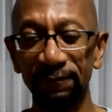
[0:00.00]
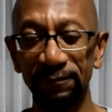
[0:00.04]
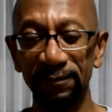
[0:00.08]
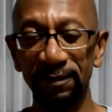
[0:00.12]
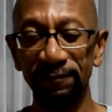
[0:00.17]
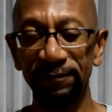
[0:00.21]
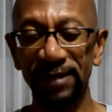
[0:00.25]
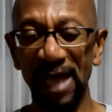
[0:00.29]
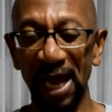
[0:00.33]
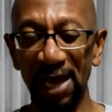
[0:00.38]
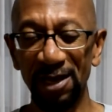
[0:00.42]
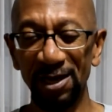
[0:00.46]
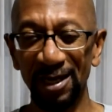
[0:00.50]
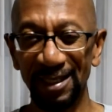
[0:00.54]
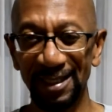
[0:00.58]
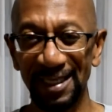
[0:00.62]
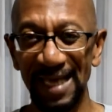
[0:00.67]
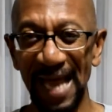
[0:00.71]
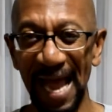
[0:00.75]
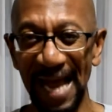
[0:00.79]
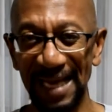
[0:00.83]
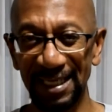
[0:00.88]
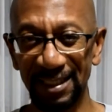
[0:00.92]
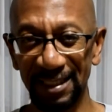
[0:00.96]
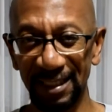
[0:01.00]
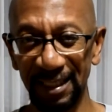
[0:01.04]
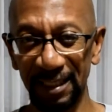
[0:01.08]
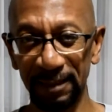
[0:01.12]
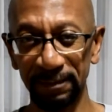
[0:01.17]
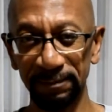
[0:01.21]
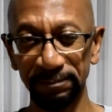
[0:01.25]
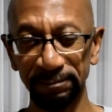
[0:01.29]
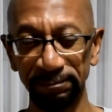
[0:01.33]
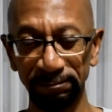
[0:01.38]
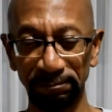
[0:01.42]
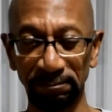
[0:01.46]
Taking a taxi,
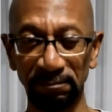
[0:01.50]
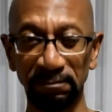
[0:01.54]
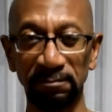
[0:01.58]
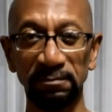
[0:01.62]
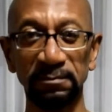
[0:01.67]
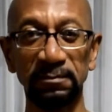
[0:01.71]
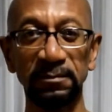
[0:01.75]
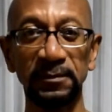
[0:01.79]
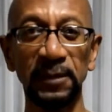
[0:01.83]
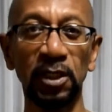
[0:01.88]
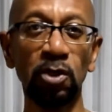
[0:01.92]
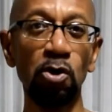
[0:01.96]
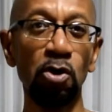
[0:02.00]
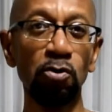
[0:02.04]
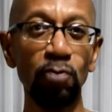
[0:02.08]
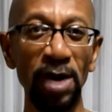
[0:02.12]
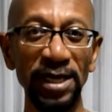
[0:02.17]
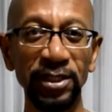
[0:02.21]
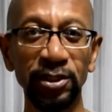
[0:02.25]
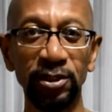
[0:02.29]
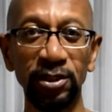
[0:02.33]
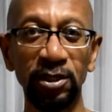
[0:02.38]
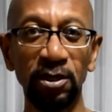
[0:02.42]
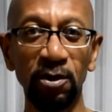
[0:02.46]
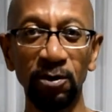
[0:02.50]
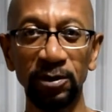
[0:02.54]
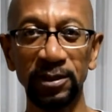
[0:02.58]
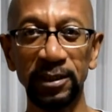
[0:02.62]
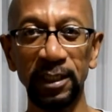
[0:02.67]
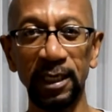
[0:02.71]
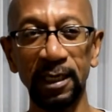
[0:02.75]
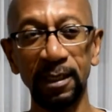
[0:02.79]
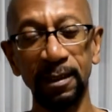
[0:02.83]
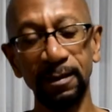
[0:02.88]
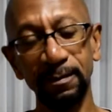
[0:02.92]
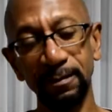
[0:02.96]
you're going right to your
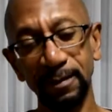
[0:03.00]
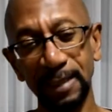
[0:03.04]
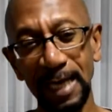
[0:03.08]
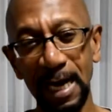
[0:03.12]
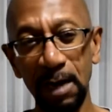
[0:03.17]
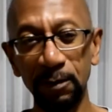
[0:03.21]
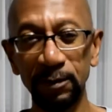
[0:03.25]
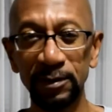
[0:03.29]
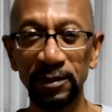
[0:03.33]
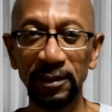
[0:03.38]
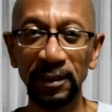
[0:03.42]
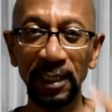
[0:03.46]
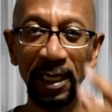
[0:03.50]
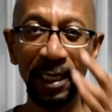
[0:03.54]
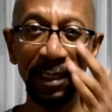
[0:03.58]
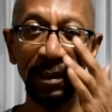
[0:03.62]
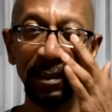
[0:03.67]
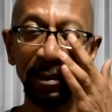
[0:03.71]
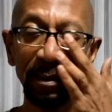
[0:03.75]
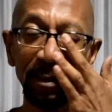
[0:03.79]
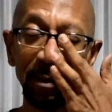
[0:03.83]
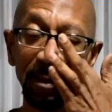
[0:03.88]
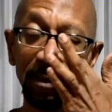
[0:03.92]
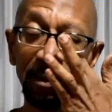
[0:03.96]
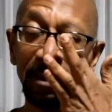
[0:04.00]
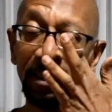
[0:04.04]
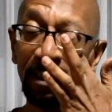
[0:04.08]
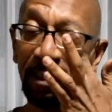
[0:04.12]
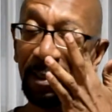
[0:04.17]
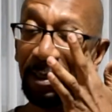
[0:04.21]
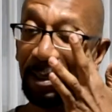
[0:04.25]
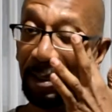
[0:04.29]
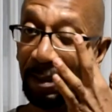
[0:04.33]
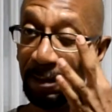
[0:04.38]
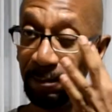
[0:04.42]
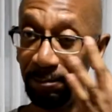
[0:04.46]
hotel. I would say
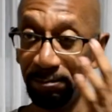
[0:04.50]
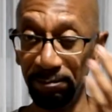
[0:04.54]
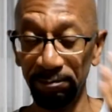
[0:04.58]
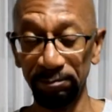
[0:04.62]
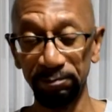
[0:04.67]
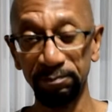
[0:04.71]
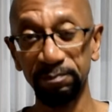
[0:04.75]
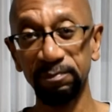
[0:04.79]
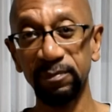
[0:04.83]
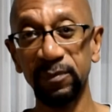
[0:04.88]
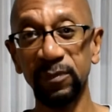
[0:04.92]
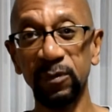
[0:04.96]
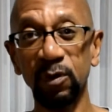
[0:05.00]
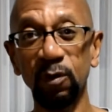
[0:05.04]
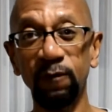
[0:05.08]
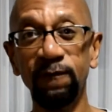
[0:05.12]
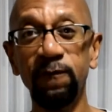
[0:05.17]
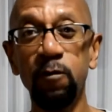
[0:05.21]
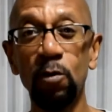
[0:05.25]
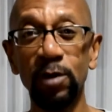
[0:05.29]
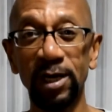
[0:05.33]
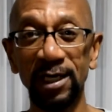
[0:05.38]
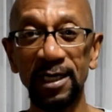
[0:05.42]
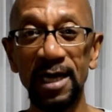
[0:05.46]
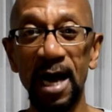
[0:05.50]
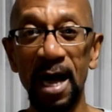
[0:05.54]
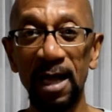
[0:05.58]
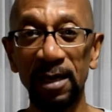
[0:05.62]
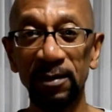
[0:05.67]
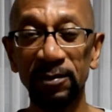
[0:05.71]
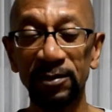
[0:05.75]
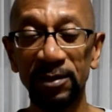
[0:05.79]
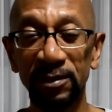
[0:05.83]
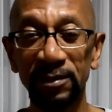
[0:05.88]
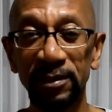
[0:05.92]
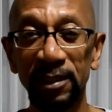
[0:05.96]
do
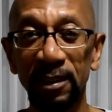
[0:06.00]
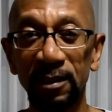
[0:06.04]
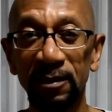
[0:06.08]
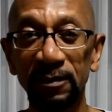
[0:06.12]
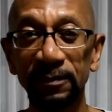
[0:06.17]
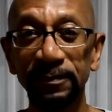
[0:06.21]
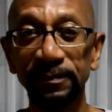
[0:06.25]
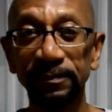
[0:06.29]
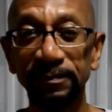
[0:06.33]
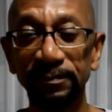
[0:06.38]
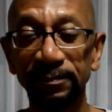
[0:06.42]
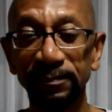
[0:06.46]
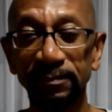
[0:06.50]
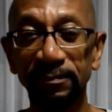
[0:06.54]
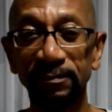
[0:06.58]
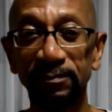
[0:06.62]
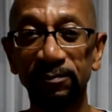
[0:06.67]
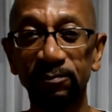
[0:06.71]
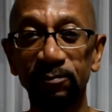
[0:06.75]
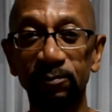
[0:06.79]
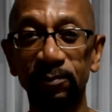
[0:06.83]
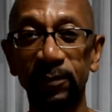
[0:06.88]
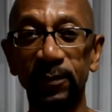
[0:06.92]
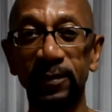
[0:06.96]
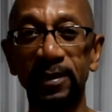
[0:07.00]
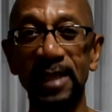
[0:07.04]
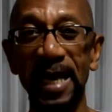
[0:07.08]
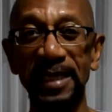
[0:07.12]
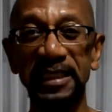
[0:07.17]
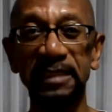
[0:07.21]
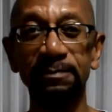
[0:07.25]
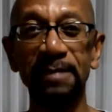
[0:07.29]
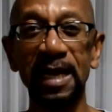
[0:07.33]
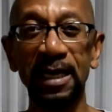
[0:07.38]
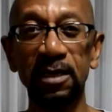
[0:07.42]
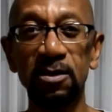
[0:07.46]
$40 or so. Taxi
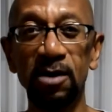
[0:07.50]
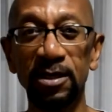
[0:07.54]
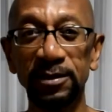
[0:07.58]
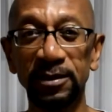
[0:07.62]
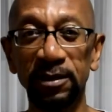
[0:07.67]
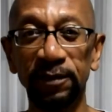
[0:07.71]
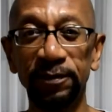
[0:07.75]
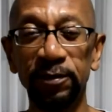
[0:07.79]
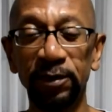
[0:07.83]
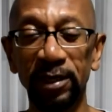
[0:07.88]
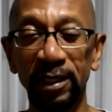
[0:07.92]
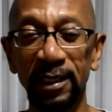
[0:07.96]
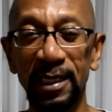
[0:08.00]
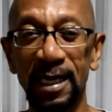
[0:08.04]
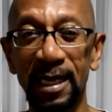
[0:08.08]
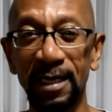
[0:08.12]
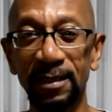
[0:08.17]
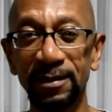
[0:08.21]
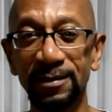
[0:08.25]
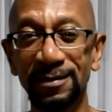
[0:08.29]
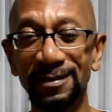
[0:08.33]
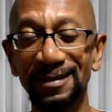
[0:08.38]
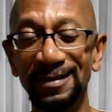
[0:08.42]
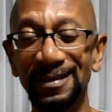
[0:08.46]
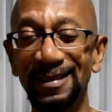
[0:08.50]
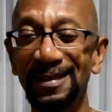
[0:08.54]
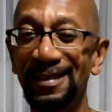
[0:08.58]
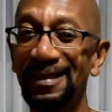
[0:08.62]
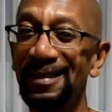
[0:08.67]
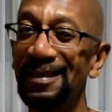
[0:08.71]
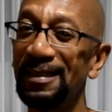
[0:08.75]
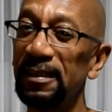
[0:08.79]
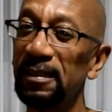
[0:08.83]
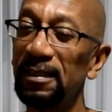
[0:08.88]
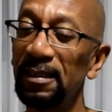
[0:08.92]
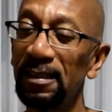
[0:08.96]
might cost you $30.
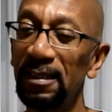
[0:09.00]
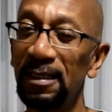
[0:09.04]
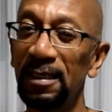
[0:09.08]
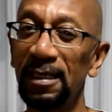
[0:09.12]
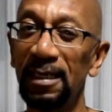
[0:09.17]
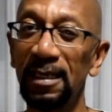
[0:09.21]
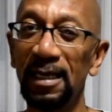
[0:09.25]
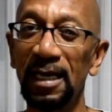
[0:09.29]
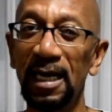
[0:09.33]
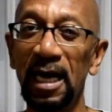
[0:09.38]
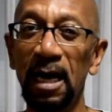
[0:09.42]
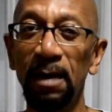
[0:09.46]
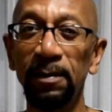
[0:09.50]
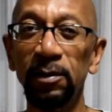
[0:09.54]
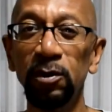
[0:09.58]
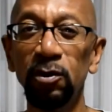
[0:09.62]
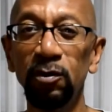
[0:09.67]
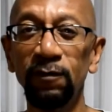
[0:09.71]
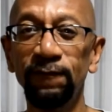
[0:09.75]
I'm a little